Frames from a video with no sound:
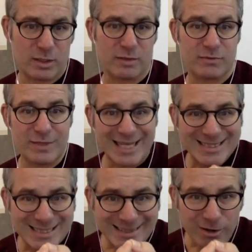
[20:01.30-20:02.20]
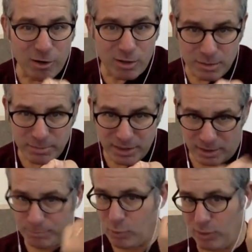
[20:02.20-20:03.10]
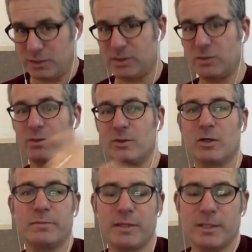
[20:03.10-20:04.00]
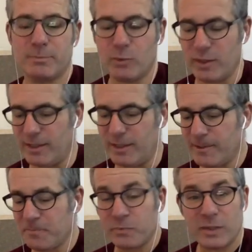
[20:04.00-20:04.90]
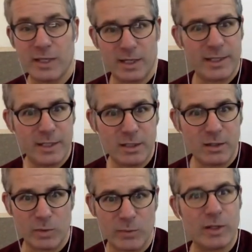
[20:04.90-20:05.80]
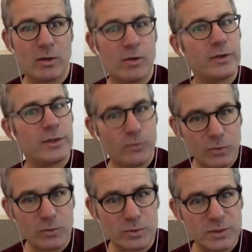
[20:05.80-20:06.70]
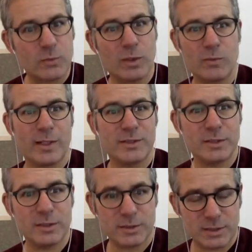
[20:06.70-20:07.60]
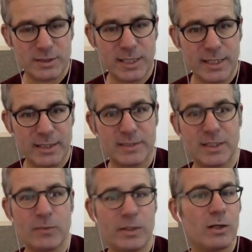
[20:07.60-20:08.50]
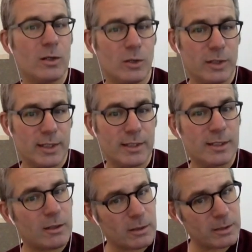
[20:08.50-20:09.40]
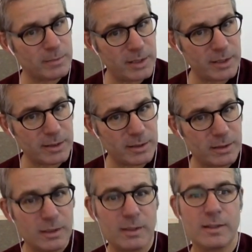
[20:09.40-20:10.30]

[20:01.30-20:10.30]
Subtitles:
long enough. That's the Archimedean point. It's called an Archimedean point. In Aikido, when we are learning the rules, one way to say it is that we are learning the Archimedean